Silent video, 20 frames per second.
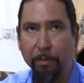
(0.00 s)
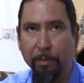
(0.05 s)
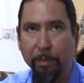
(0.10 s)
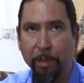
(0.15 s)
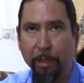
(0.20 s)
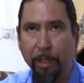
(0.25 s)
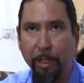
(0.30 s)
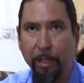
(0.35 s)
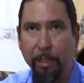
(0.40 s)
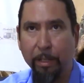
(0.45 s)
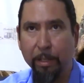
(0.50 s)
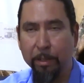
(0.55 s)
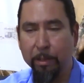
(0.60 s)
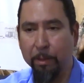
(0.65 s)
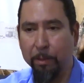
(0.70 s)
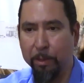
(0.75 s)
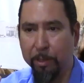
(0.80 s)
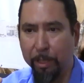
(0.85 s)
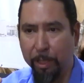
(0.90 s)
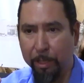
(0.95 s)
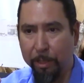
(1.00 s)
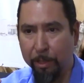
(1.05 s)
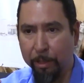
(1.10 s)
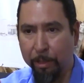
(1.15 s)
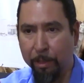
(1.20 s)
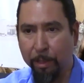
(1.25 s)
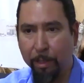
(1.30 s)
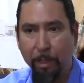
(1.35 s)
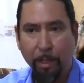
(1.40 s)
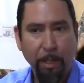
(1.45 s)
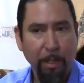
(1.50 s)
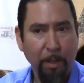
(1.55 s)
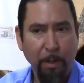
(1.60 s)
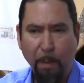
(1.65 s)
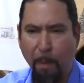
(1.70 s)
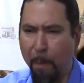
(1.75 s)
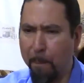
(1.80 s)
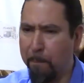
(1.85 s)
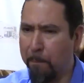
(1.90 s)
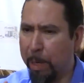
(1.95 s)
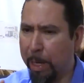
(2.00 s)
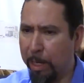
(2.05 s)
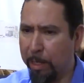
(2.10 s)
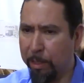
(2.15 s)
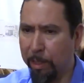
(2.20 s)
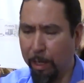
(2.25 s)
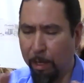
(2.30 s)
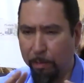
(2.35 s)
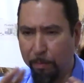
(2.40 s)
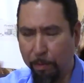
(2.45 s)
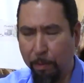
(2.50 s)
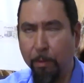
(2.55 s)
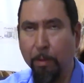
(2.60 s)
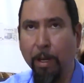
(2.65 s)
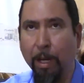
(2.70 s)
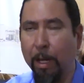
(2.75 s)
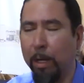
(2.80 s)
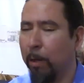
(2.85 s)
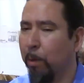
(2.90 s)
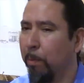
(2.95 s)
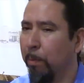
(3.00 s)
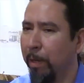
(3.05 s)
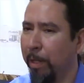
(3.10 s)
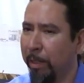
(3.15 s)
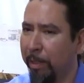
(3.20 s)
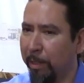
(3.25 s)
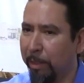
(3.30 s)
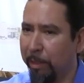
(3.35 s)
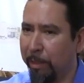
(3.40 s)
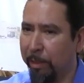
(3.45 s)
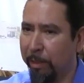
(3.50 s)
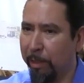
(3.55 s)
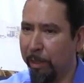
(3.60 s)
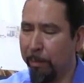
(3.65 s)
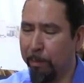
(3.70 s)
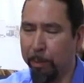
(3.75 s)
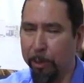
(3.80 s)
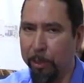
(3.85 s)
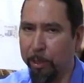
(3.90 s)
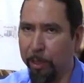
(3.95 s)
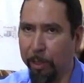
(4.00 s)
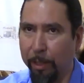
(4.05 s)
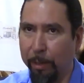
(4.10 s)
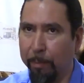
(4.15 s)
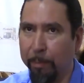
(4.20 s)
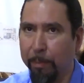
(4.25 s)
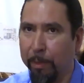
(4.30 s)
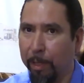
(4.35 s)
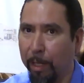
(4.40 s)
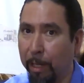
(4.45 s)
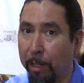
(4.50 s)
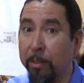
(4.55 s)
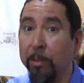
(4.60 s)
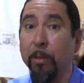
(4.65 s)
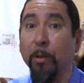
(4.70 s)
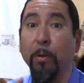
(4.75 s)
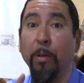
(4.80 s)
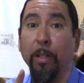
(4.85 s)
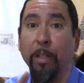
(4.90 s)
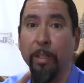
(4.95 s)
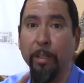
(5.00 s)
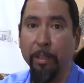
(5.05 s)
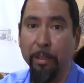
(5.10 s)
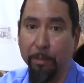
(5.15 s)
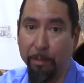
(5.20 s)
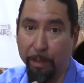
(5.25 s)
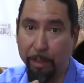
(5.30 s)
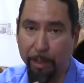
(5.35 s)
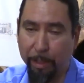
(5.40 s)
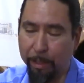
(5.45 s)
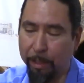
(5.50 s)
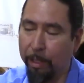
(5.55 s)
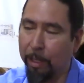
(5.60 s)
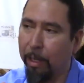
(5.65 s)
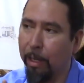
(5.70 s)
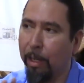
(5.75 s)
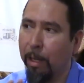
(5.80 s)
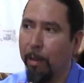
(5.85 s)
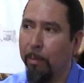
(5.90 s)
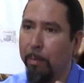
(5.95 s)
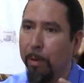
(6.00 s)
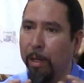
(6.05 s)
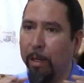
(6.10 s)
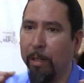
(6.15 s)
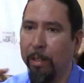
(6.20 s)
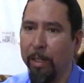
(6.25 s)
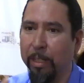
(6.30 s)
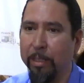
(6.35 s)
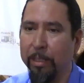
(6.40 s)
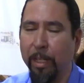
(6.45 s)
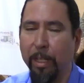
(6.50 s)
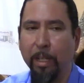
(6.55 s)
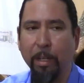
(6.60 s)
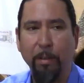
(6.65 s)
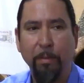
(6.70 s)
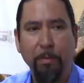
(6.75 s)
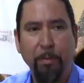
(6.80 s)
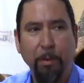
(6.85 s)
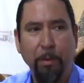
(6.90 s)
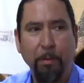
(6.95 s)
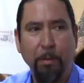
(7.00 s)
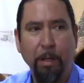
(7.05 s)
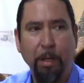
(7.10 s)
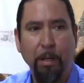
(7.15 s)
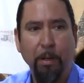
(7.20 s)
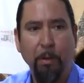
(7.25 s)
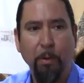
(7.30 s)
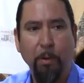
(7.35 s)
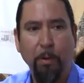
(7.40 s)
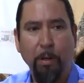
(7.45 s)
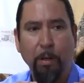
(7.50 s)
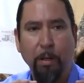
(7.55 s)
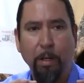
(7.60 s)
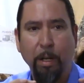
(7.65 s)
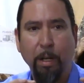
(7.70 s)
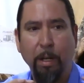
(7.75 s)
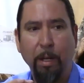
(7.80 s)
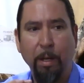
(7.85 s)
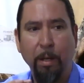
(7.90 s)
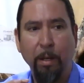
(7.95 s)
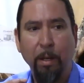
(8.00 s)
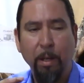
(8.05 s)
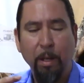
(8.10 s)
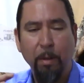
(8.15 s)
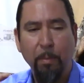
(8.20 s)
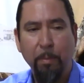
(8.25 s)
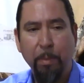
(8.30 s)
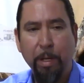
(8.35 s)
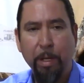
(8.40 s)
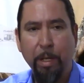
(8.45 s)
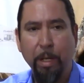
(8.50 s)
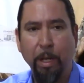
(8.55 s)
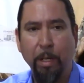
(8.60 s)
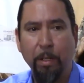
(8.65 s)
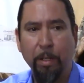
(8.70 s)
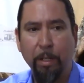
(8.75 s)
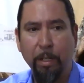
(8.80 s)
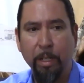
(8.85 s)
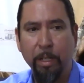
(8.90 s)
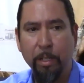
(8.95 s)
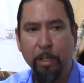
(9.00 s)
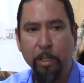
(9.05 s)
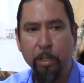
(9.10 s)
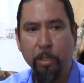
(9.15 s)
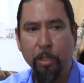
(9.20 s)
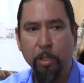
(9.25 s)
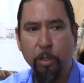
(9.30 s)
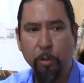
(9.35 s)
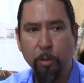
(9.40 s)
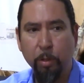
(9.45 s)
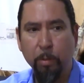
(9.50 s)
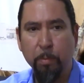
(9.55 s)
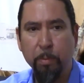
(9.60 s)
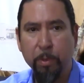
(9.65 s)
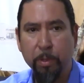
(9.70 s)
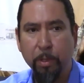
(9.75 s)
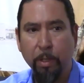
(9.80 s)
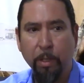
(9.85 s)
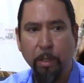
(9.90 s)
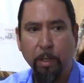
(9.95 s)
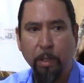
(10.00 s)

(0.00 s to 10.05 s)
Canadian Association, amazing, AFOA, I hope I didn't butcher them, I'm sorry if I did. But like say AFOA or many other Indigenous groups,